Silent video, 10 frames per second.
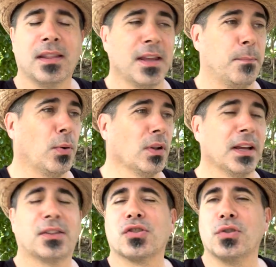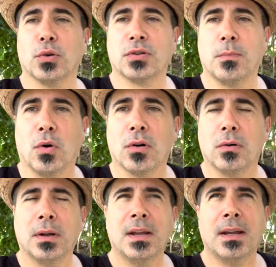They pull like there's no tomorrow
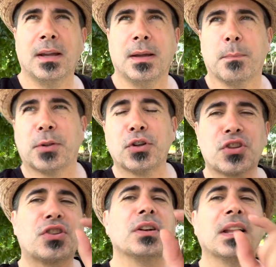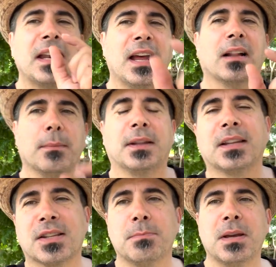but there's still that element
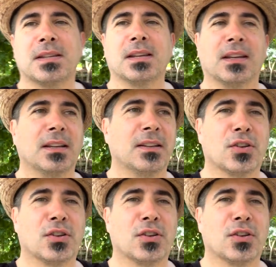that's missing.